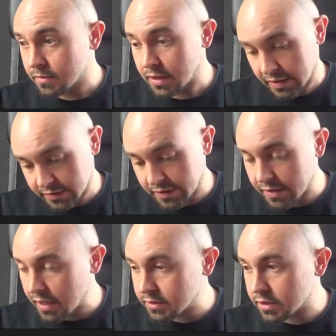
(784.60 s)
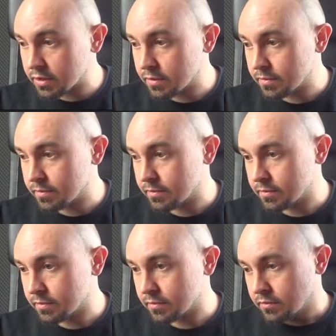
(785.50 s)
Let's hit enter.
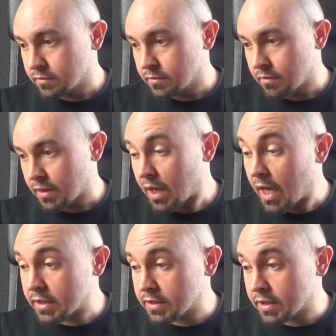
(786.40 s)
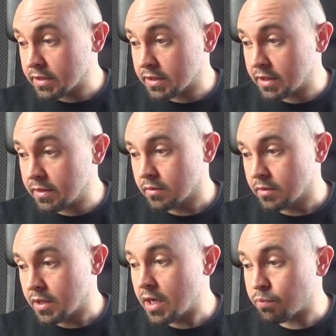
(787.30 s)
As you can see,
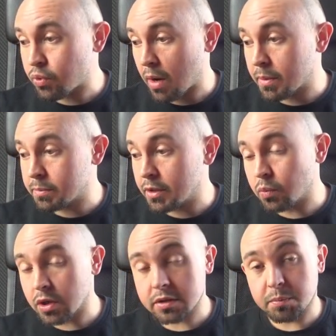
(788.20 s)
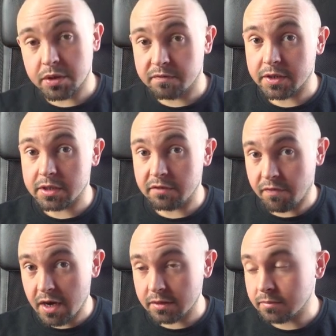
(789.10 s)
it probably worked perfectly
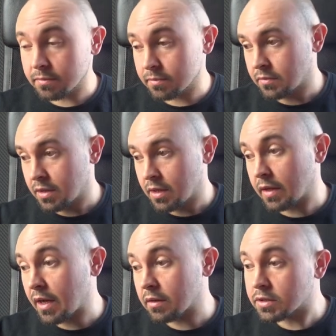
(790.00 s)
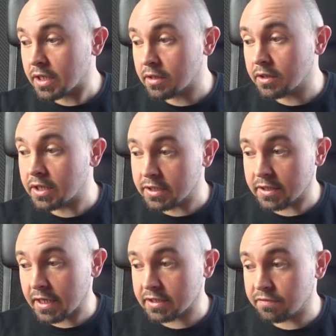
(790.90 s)
fine. And I'll tell you in the
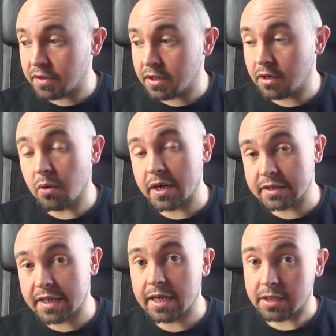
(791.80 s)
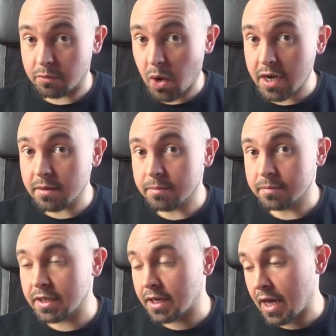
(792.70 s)
next video exactly why
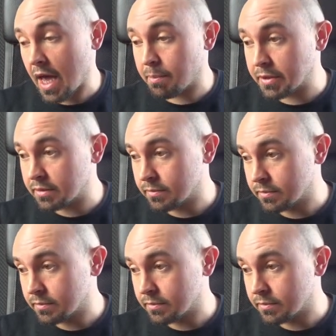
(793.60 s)
did it happen.